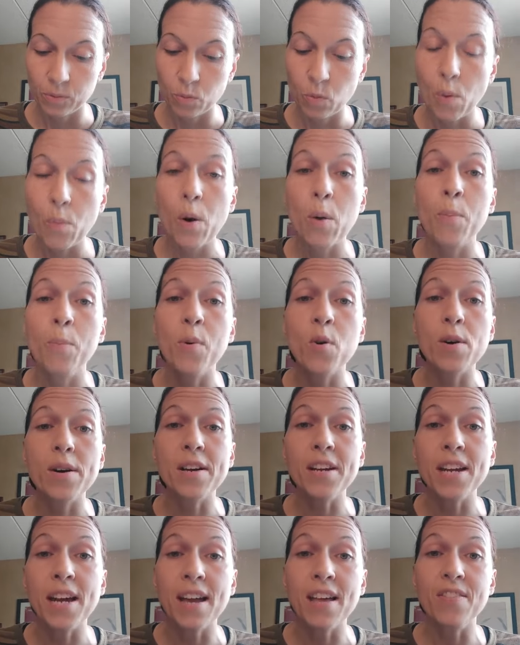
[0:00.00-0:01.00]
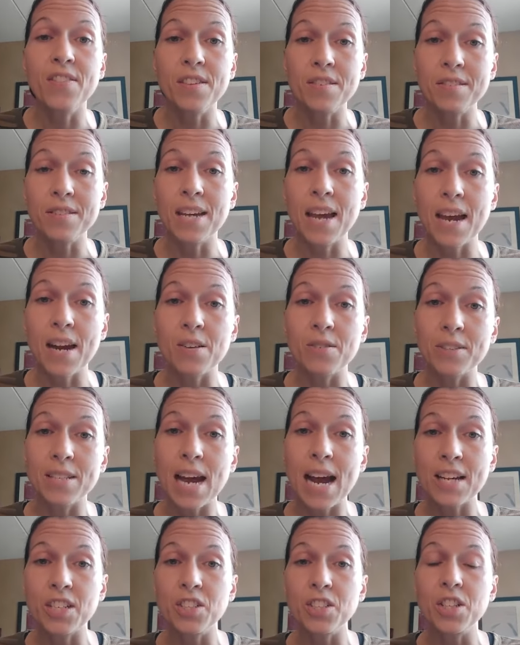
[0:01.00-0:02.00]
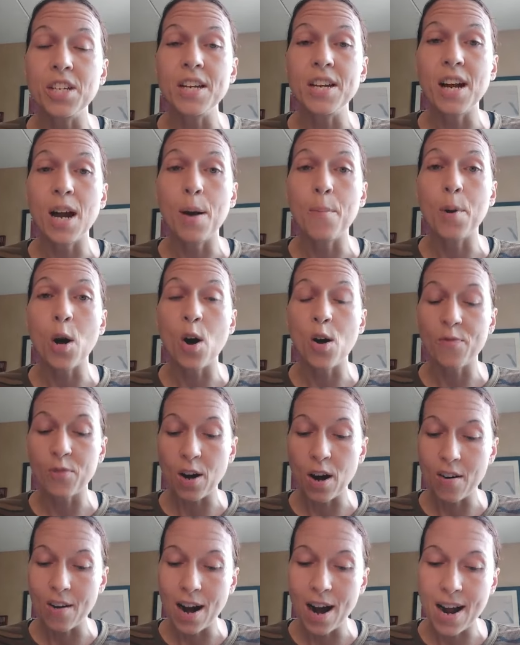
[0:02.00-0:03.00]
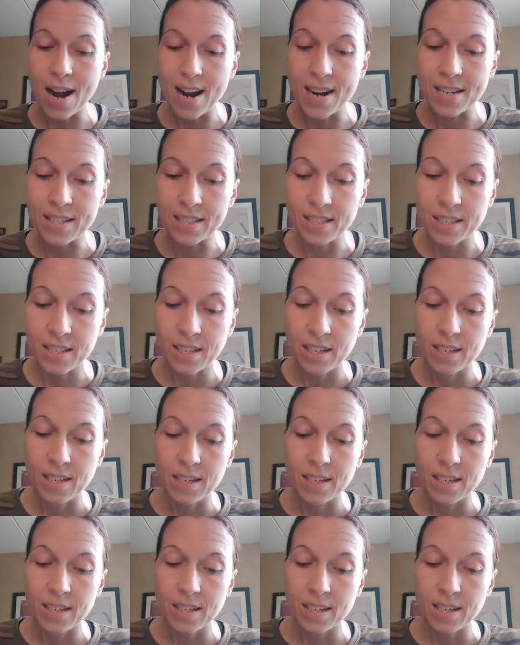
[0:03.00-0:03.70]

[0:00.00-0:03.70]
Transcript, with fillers: When we're born again, the scales actually come off our eyes.